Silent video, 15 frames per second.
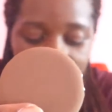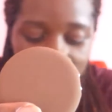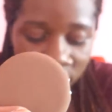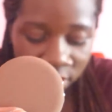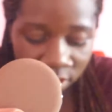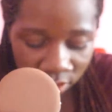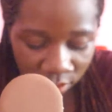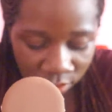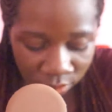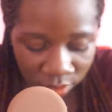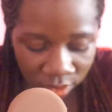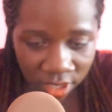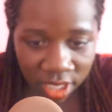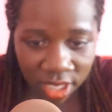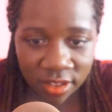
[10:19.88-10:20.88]
So
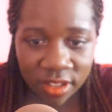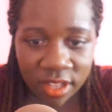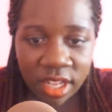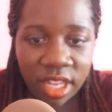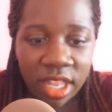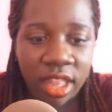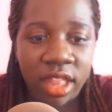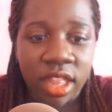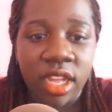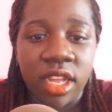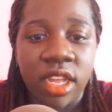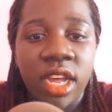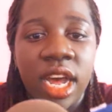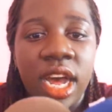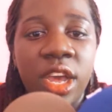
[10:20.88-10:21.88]
you can see that
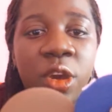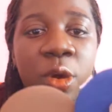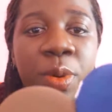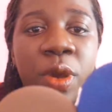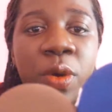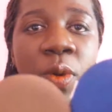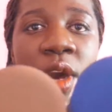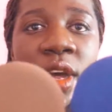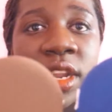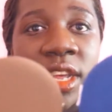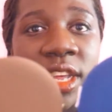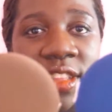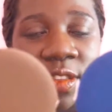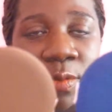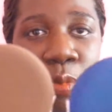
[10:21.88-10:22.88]
the I O P E one
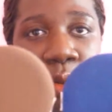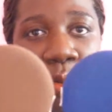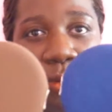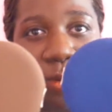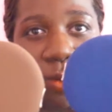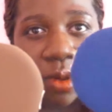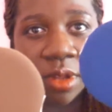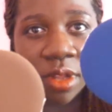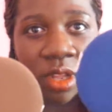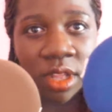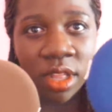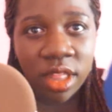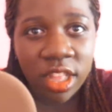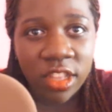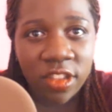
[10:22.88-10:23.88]
is blue.
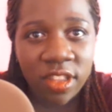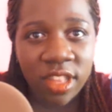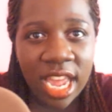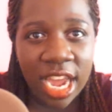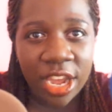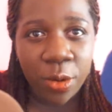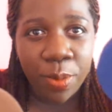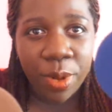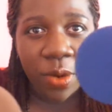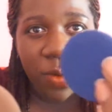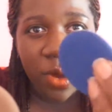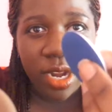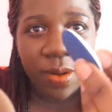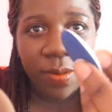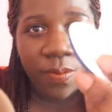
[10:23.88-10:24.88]
This is the I O P E one.